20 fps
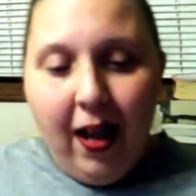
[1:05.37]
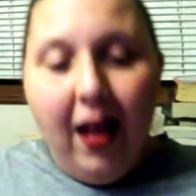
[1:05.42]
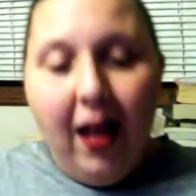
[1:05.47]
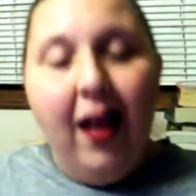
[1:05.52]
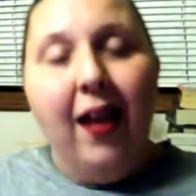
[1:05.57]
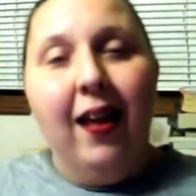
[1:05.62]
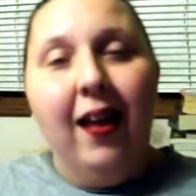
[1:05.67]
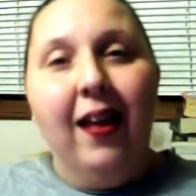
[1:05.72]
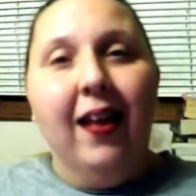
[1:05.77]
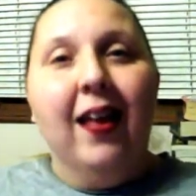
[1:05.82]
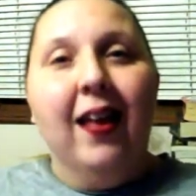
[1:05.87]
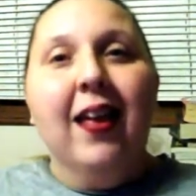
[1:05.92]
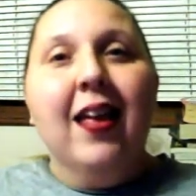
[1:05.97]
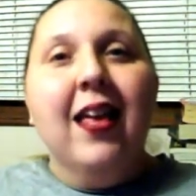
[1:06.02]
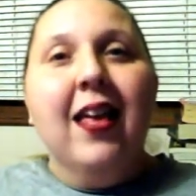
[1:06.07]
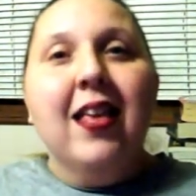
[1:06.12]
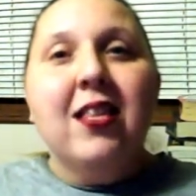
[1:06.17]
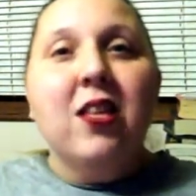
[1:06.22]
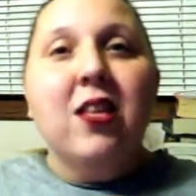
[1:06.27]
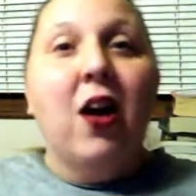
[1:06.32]
Huh.
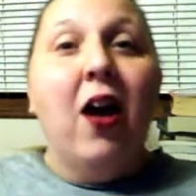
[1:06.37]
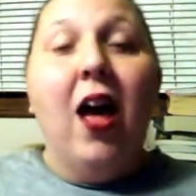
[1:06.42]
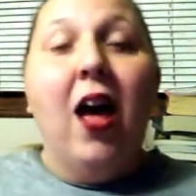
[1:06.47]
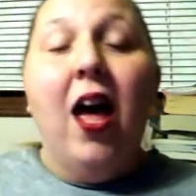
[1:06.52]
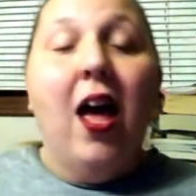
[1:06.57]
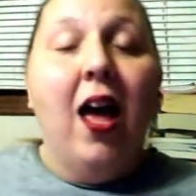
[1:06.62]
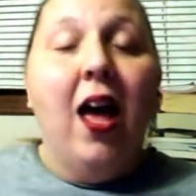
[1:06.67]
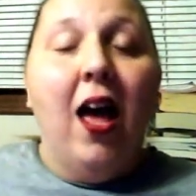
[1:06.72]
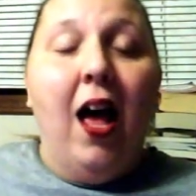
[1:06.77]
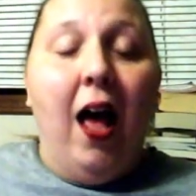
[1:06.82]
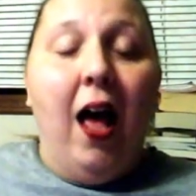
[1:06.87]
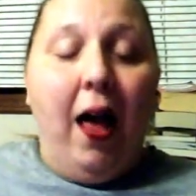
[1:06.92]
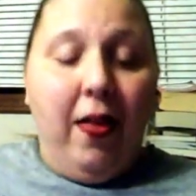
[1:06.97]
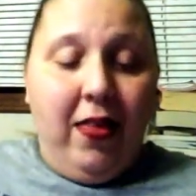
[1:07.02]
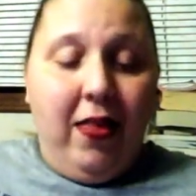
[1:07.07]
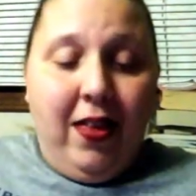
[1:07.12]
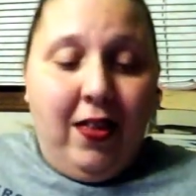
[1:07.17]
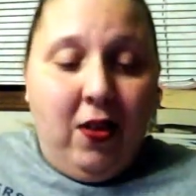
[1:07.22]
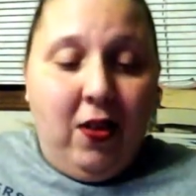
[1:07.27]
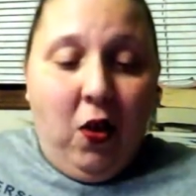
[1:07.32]
So,
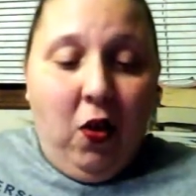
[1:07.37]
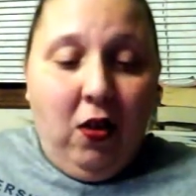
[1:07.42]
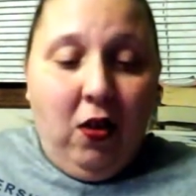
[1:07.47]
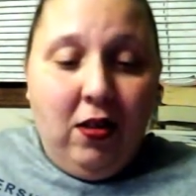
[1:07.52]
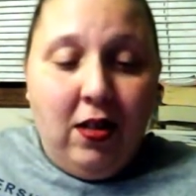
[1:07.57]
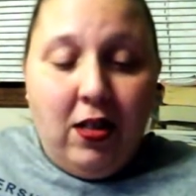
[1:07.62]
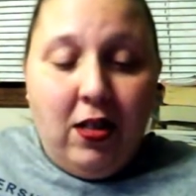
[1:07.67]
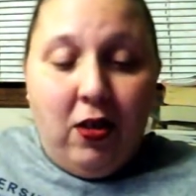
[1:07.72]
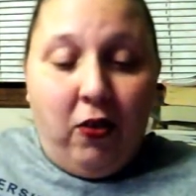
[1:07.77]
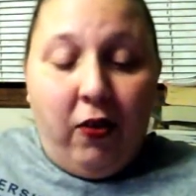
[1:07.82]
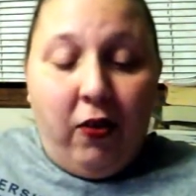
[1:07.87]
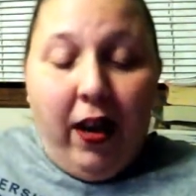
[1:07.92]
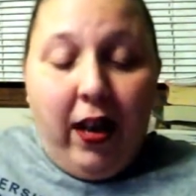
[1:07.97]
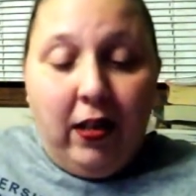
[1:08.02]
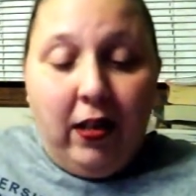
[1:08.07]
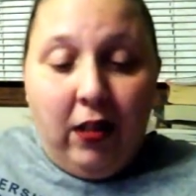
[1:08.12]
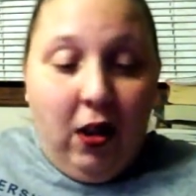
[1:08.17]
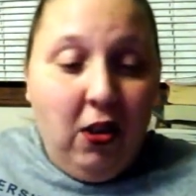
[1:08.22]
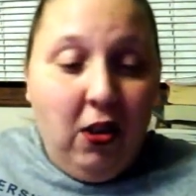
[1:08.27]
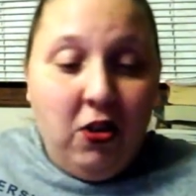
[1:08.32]
this horse is a great
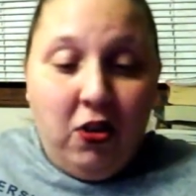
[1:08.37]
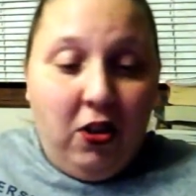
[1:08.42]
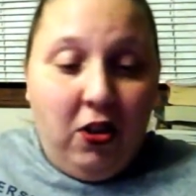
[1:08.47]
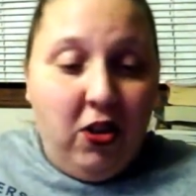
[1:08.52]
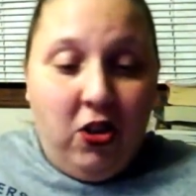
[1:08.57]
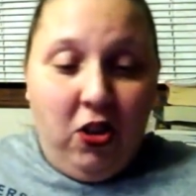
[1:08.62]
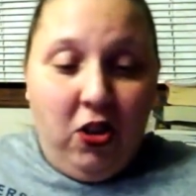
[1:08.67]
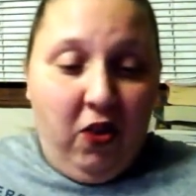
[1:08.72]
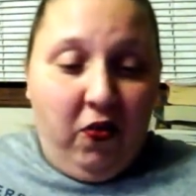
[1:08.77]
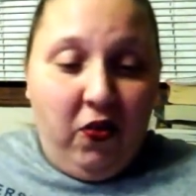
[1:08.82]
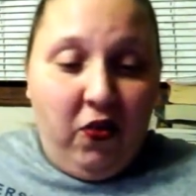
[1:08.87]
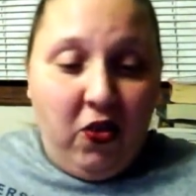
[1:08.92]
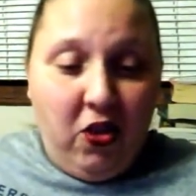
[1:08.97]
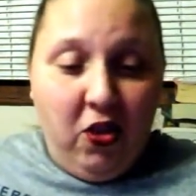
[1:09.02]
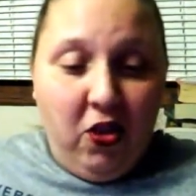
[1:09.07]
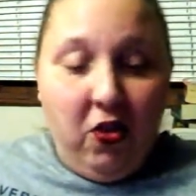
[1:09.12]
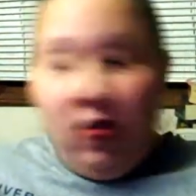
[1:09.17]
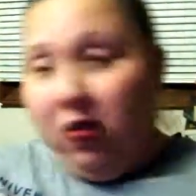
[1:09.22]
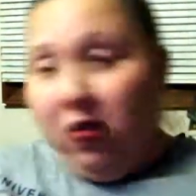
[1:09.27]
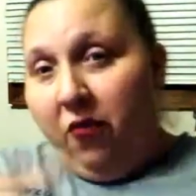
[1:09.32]
closer. He's 2-for-2,
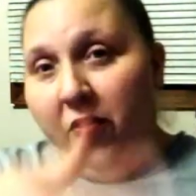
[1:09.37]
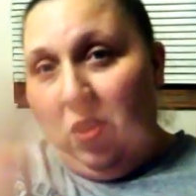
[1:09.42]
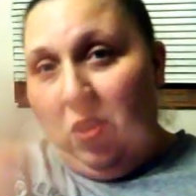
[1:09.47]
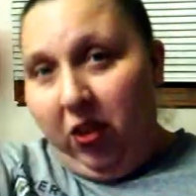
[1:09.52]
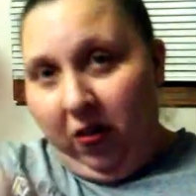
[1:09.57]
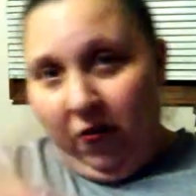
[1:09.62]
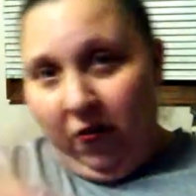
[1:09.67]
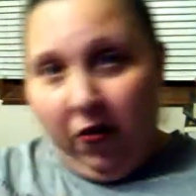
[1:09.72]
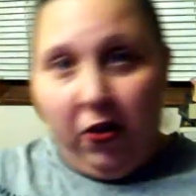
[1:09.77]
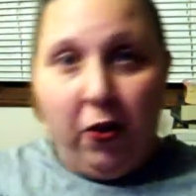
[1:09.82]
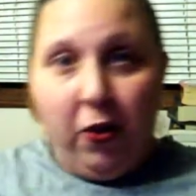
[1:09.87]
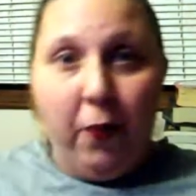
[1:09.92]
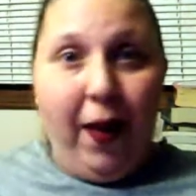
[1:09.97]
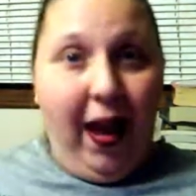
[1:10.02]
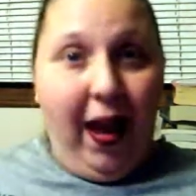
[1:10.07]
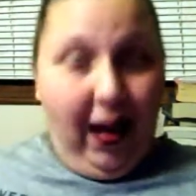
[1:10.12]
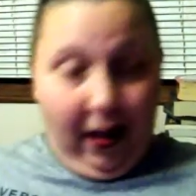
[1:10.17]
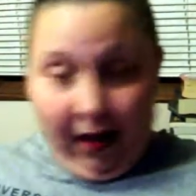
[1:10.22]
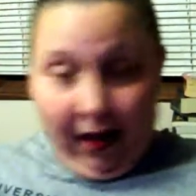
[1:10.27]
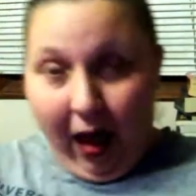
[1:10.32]
and if you look further
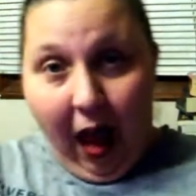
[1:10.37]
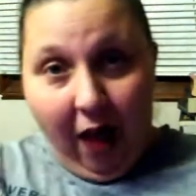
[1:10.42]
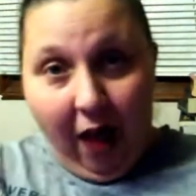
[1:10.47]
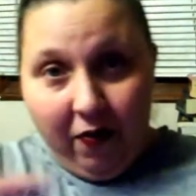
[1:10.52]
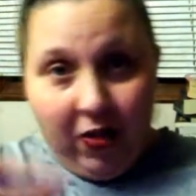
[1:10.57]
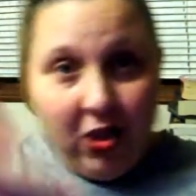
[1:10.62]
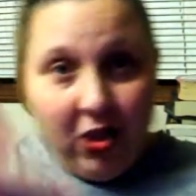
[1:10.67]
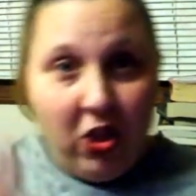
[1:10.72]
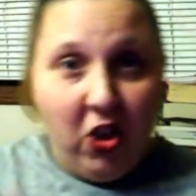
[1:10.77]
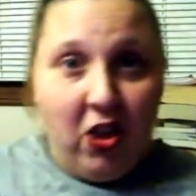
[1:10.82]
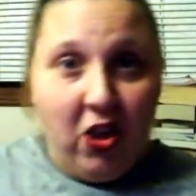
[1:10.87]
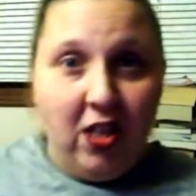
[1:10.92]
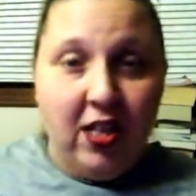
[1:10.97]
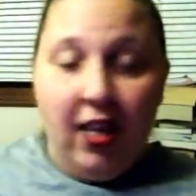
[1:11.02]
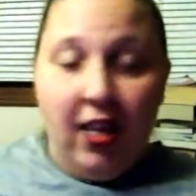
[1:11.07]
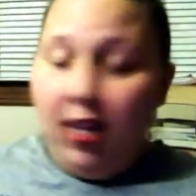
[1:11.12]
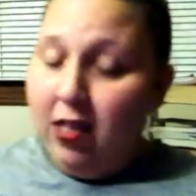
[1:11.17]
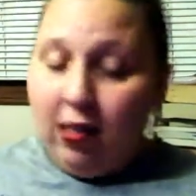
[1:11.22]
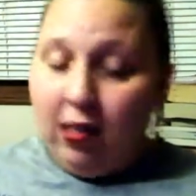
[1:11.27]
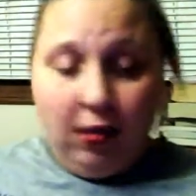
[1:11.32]
back, obviously you can see
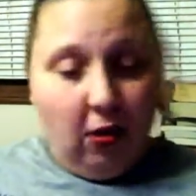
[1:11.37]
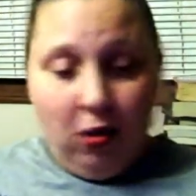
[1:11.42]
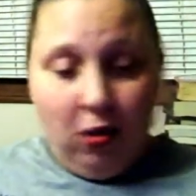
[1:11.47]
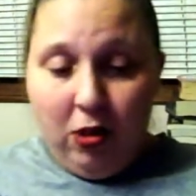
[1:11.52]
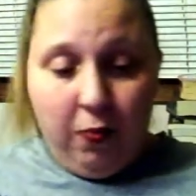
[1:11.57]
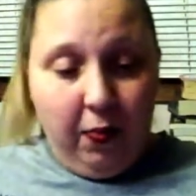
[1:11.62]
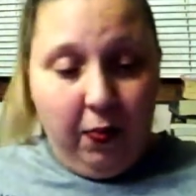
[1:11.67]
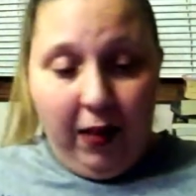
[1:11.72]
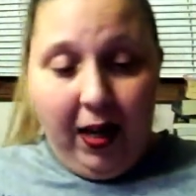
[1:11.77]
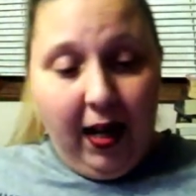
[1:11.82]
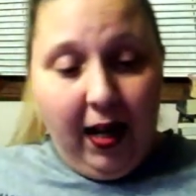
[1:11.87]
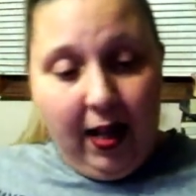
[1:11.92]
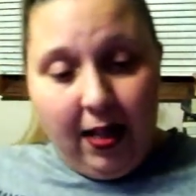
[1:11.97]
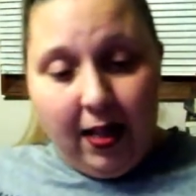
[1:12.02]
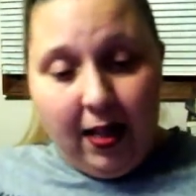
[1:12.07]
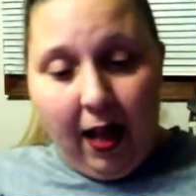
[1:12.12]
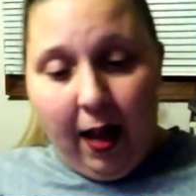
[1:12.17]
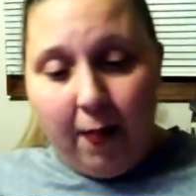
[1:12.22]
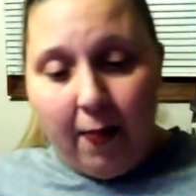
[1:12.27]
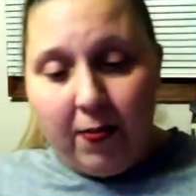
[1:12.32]
he's closed plenty of
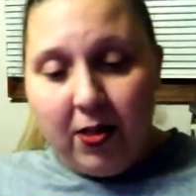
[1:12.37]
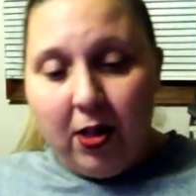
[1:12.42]
times.